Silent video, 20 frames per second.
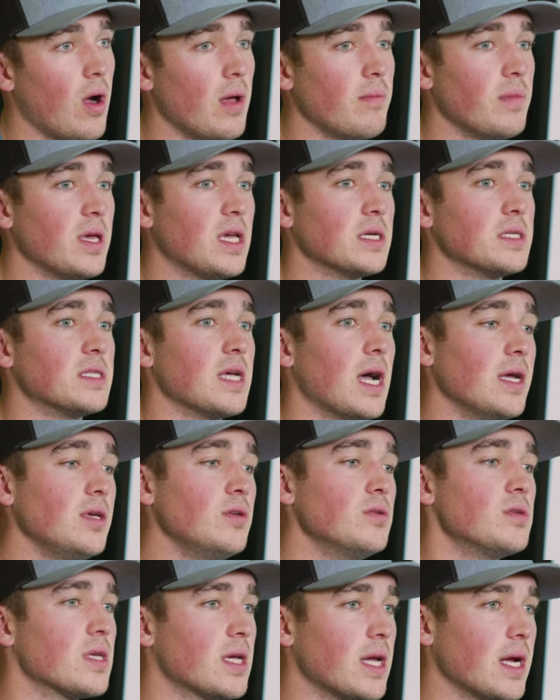all right? Because I
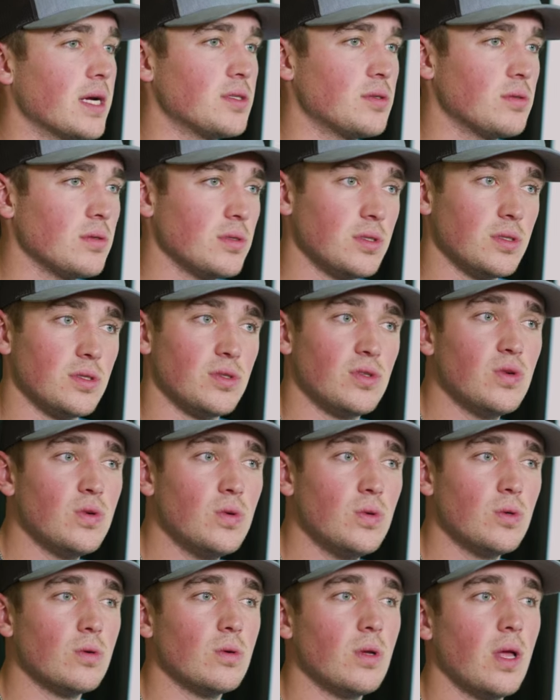use the Kestrel as a
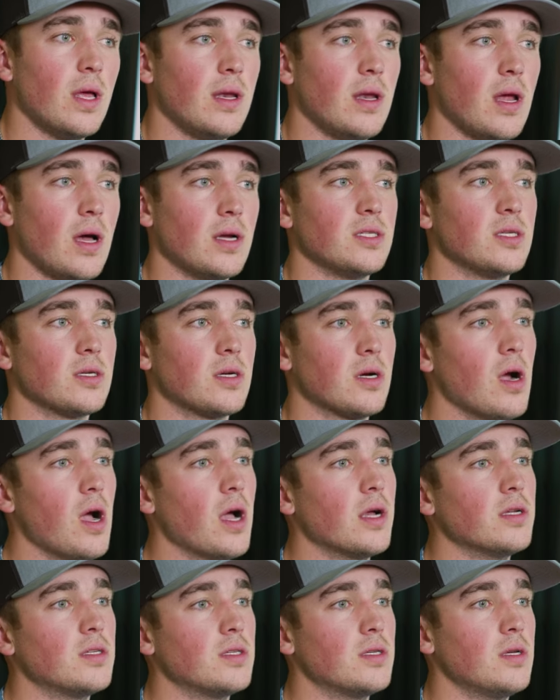tool and not as a
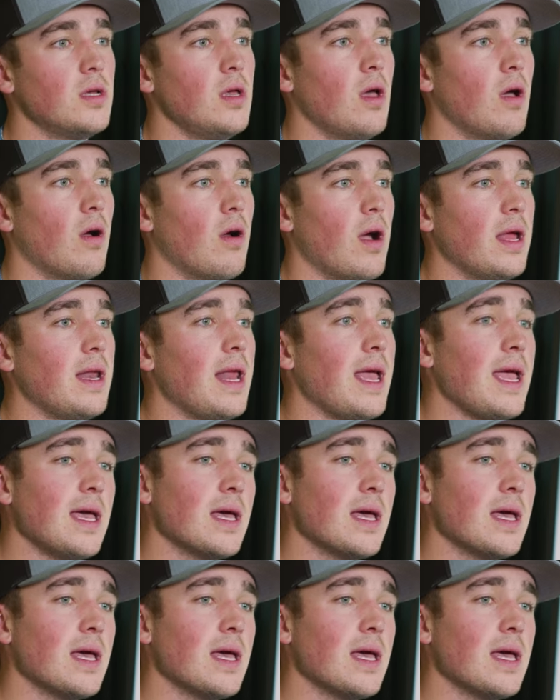crutch, all right?